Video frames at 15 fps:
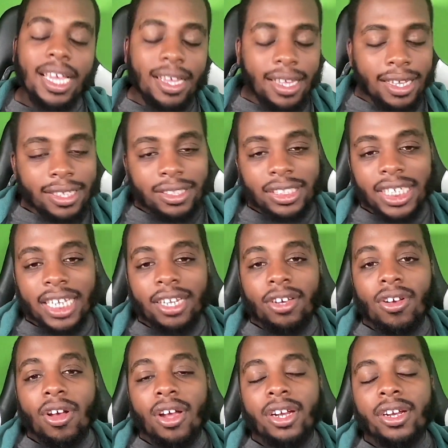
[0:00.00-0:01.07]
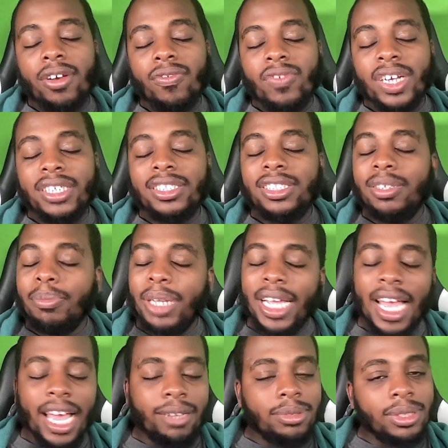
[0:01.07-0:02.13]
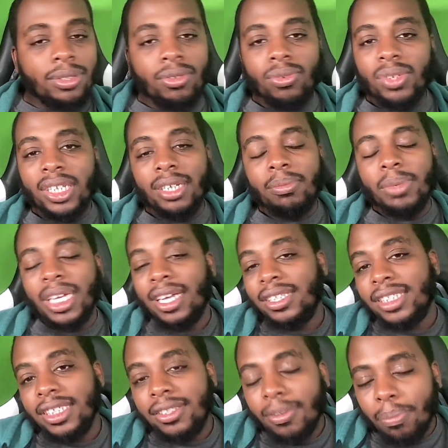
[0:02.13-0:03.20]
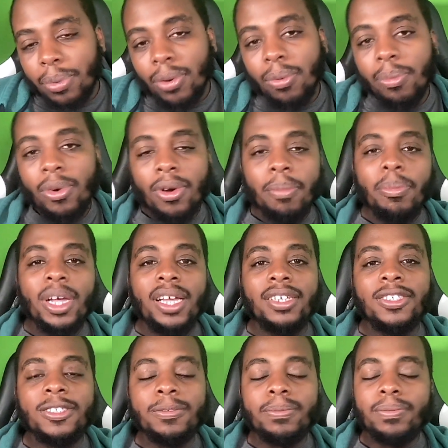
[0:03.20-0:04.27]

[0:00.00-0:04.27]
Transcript: Is Jalen Carter a risk? To me, absolutely. Because he's a boom or bust.